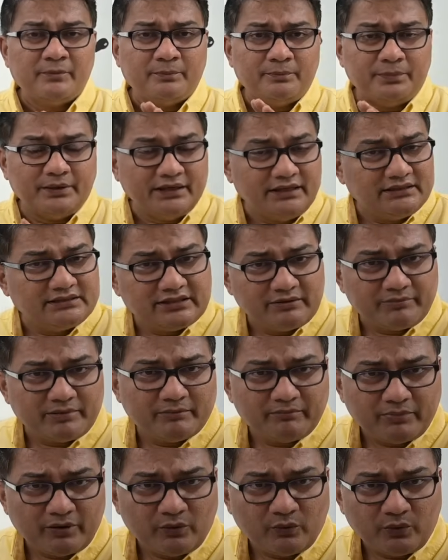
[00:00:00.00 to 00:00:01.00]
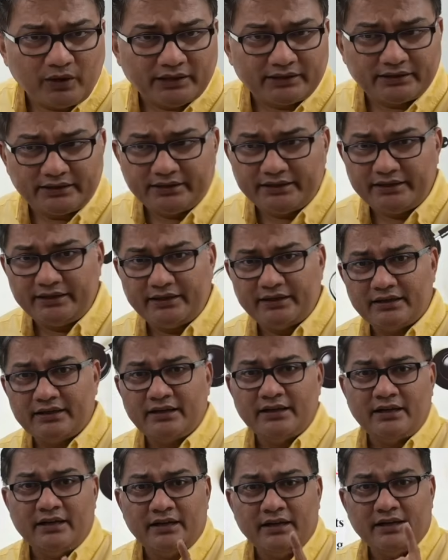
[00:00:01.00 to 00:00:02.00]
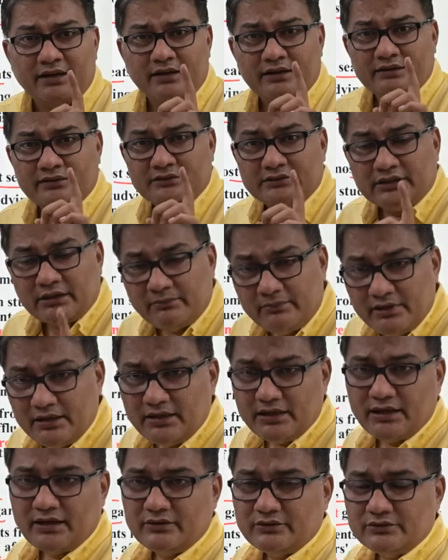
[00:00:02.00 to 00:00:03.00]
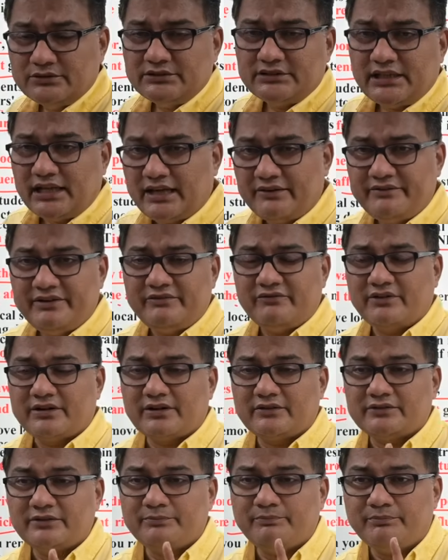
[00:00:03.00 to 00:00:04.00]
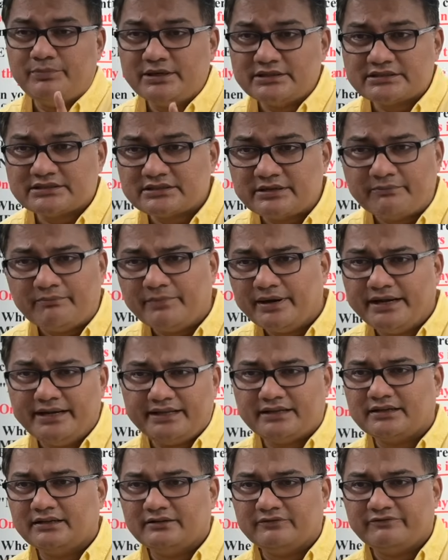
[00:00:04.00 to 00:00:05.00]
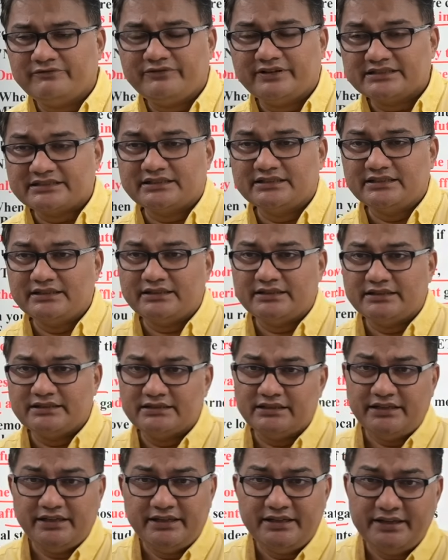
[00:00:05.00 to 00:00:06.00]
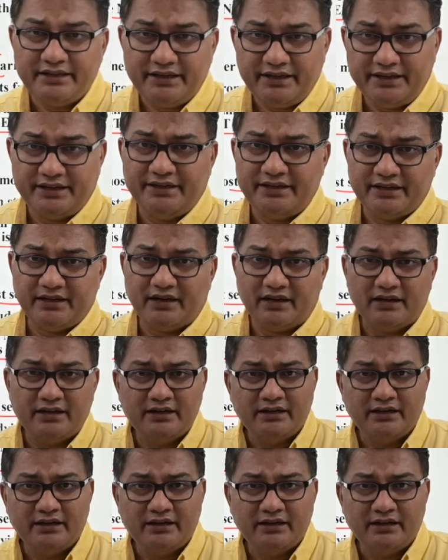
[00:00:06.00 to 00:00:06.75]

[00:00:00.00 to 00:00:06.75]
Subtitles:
Please remember one thing. Tamil Nadu is having one of the best medical facilities in India.